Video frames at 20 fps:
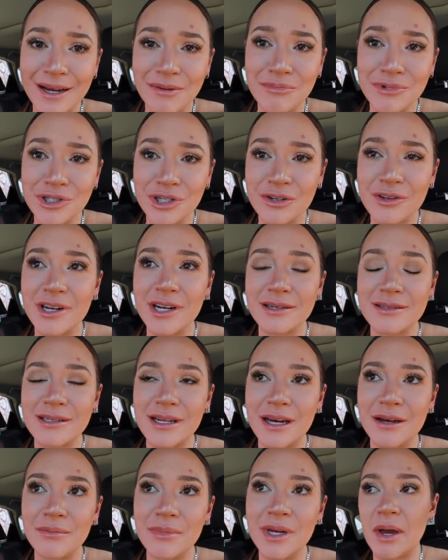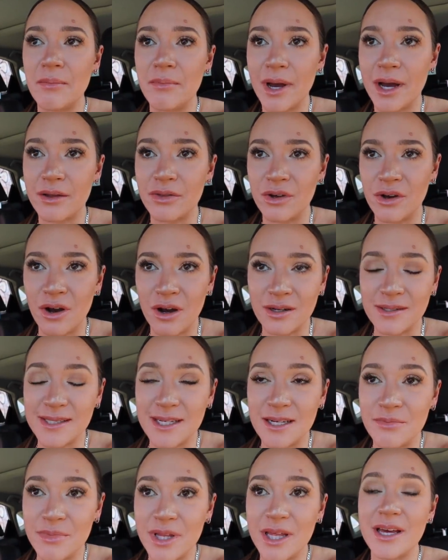I'm sure the next time I'm back in the car, it's
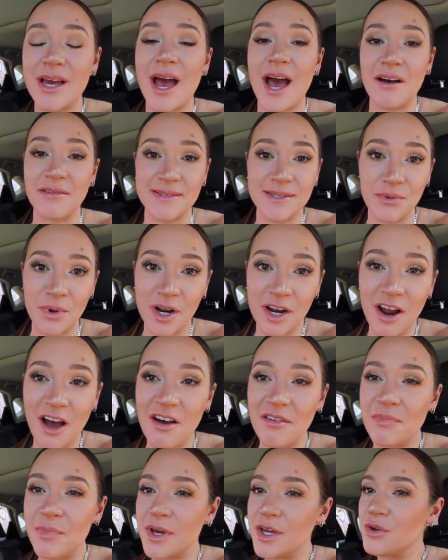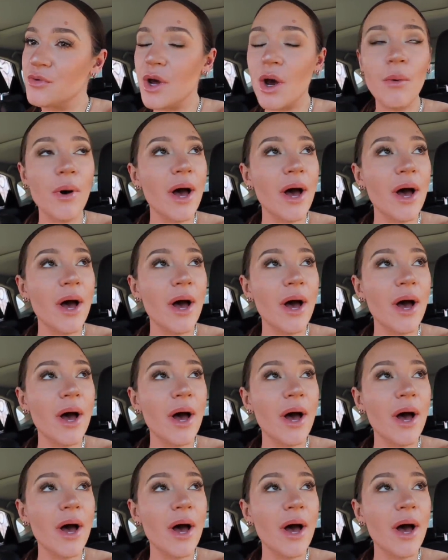gonna be like half sweated off, but you know